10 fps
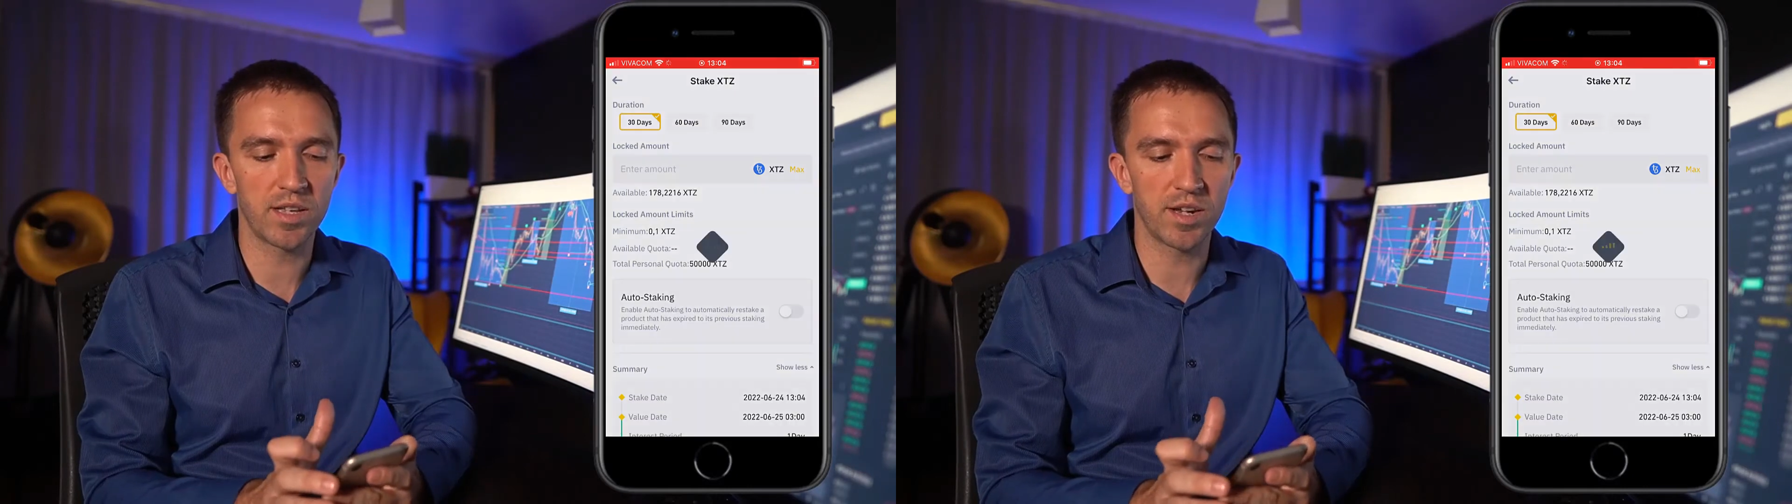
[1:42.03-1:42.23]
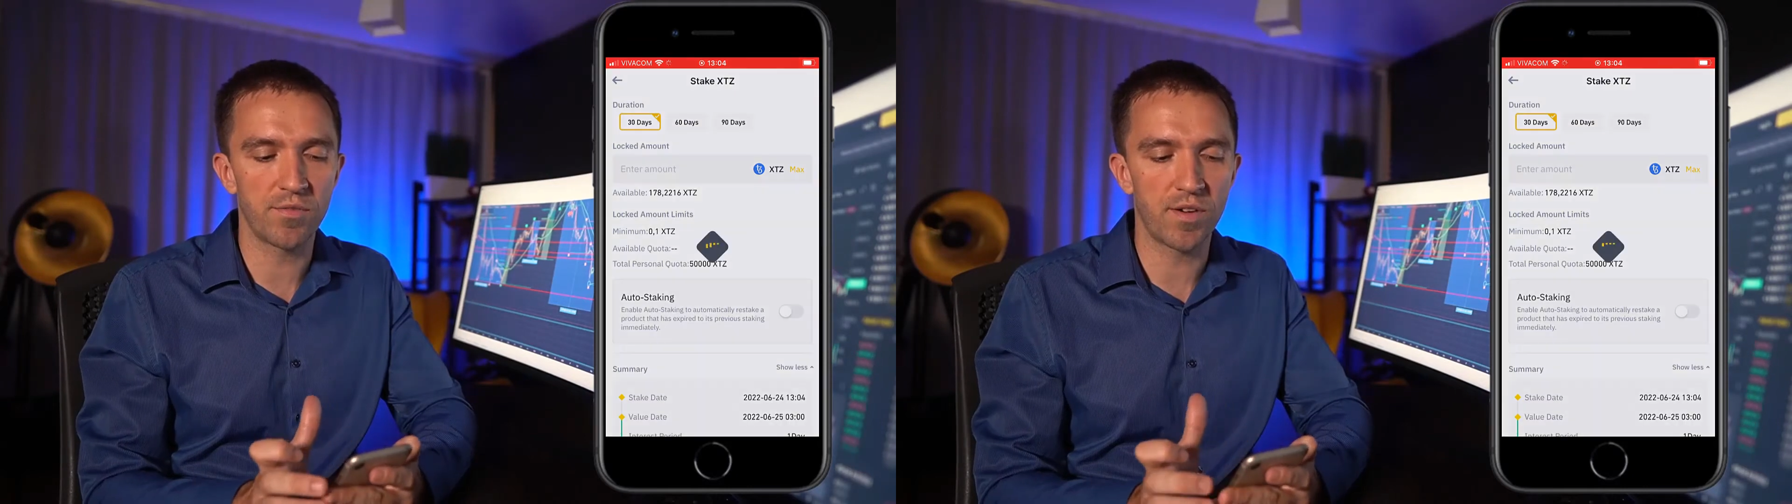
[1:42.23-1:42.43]

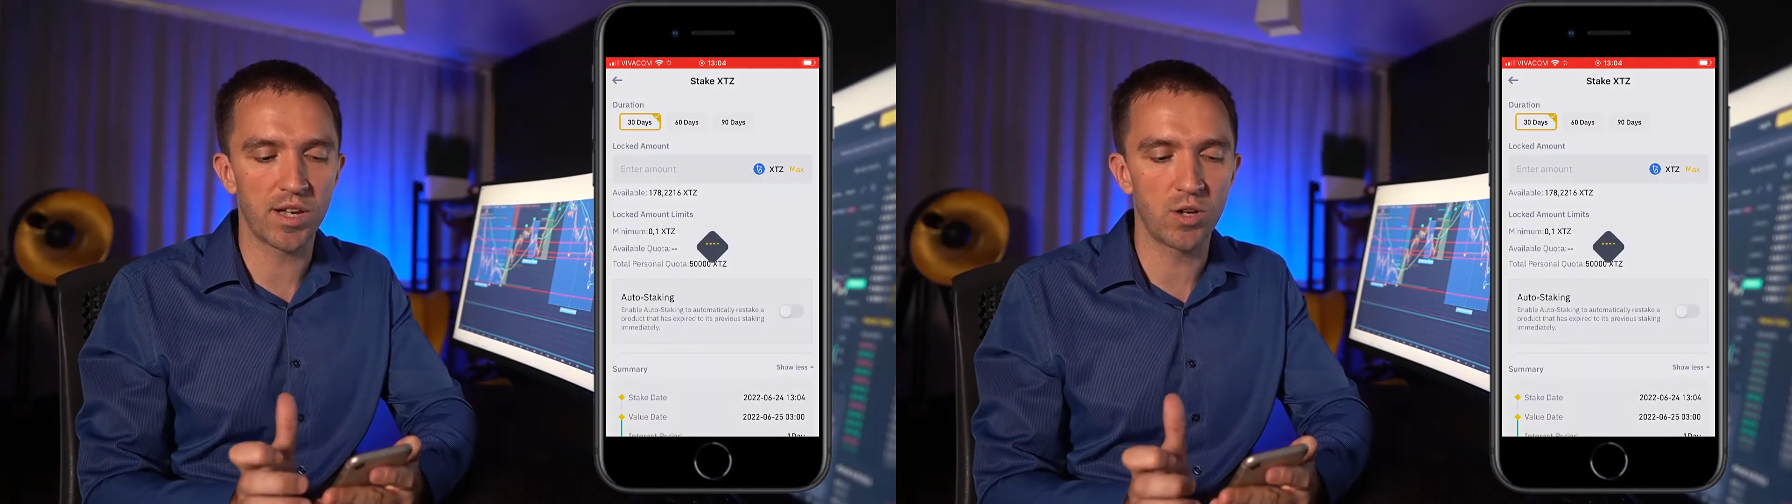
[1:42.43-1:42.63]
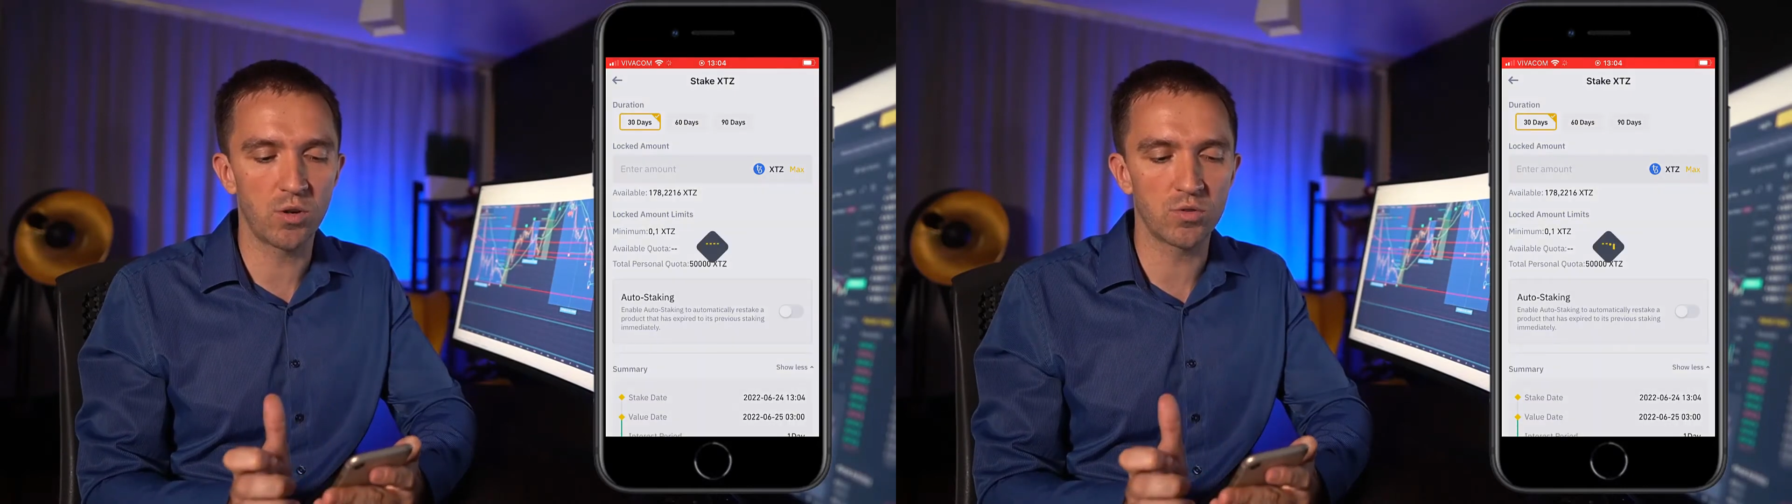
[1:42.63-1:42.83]
And if I
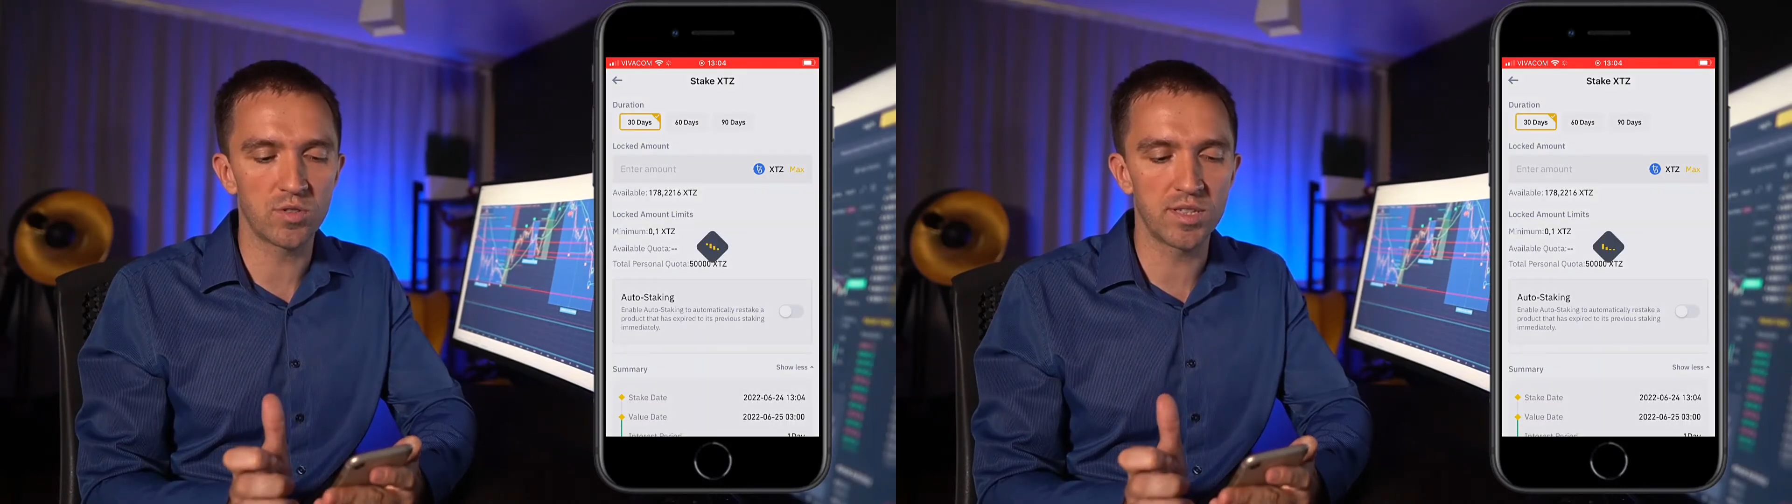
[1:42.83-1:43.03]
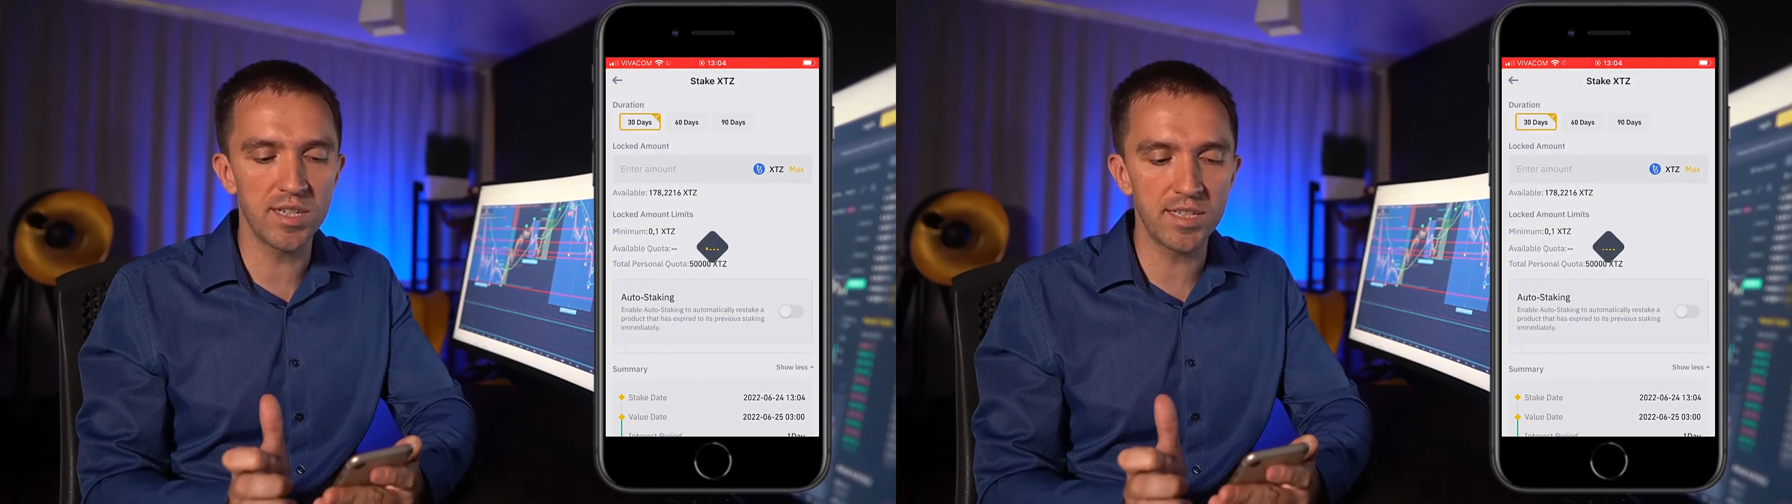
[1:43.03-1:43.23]
go to
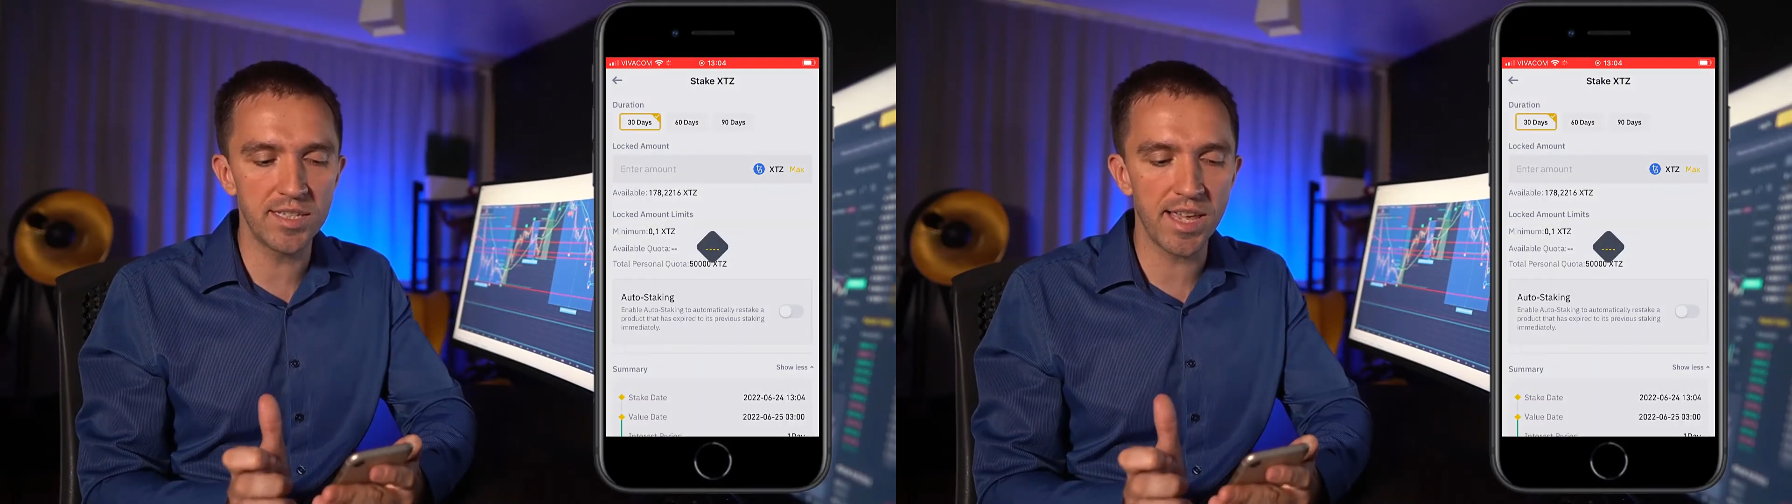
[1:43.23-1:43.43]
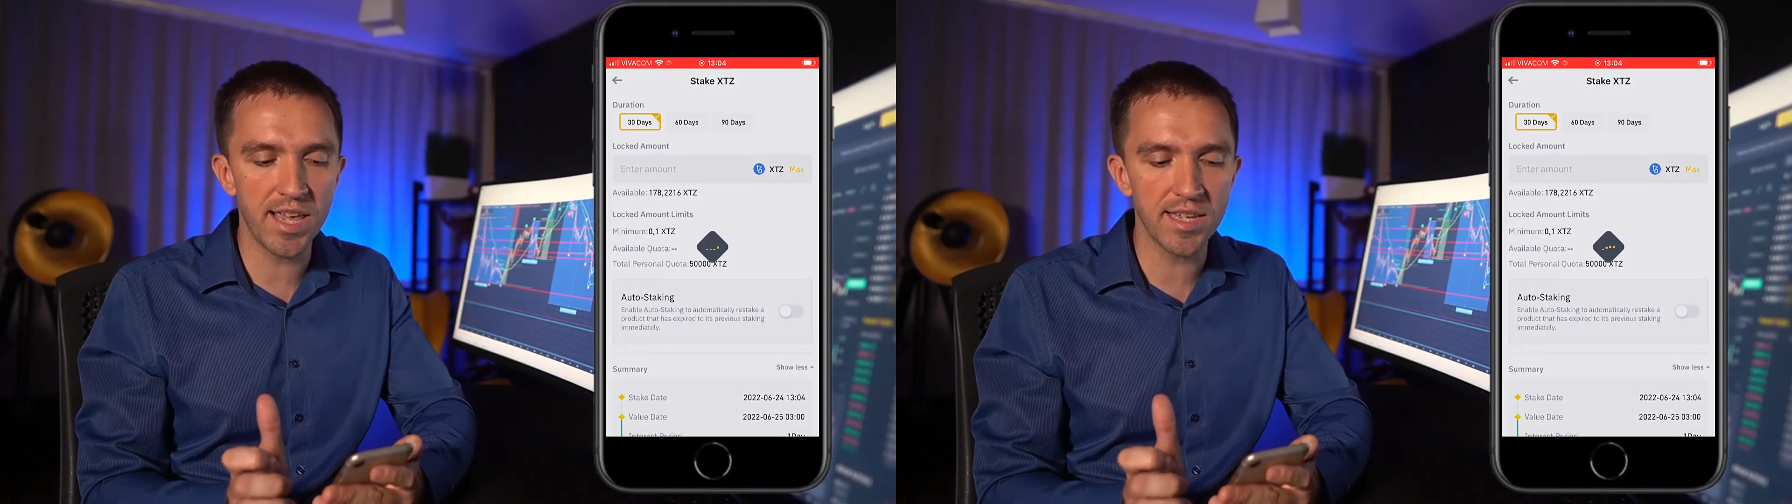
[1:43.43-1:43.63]
30
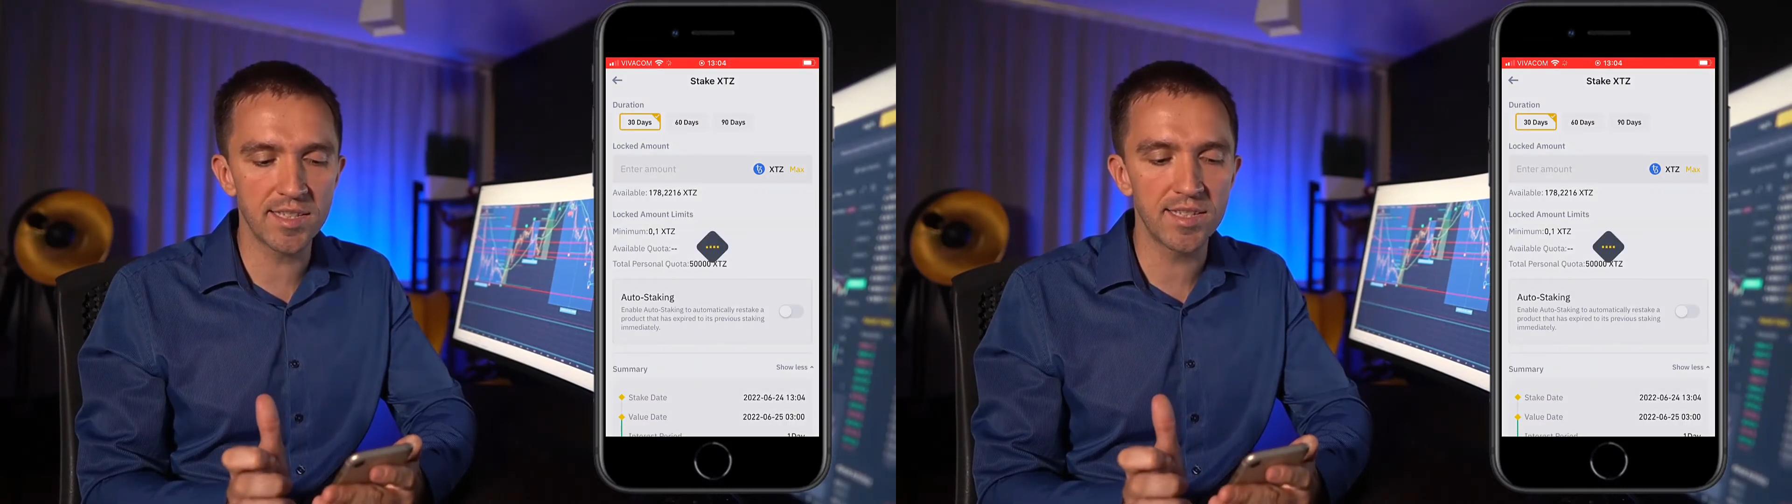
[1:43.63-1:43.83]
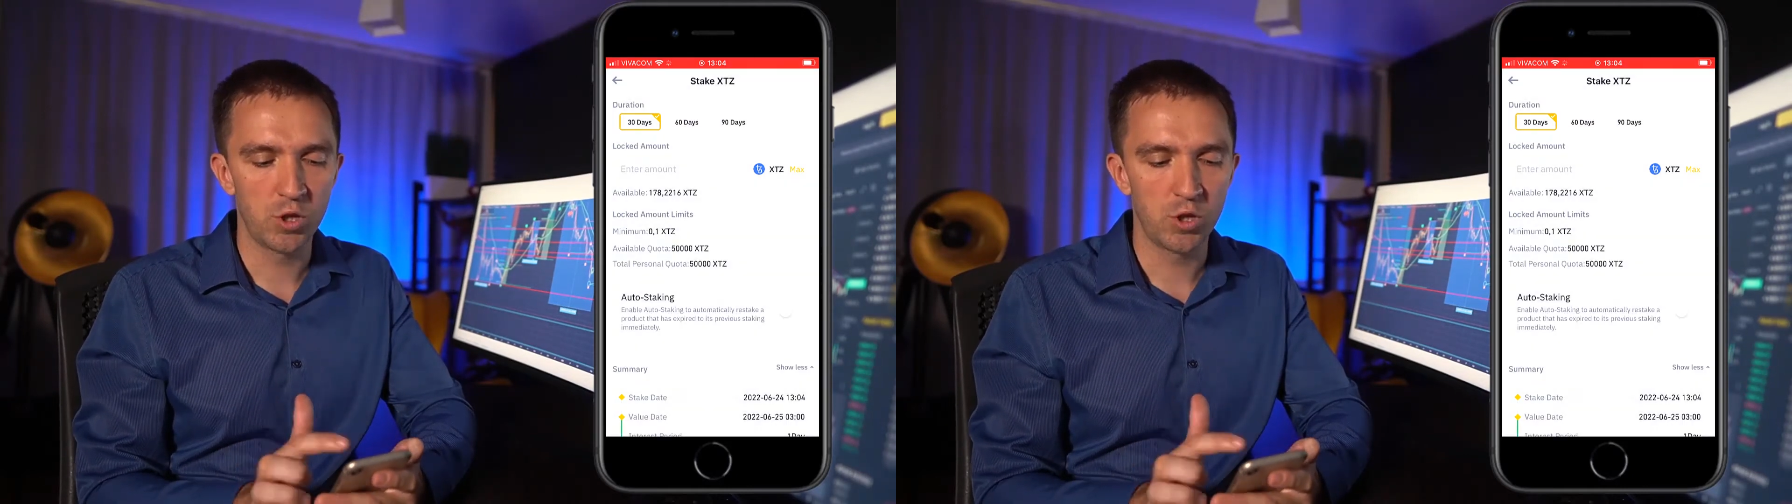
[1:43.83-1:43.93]
days,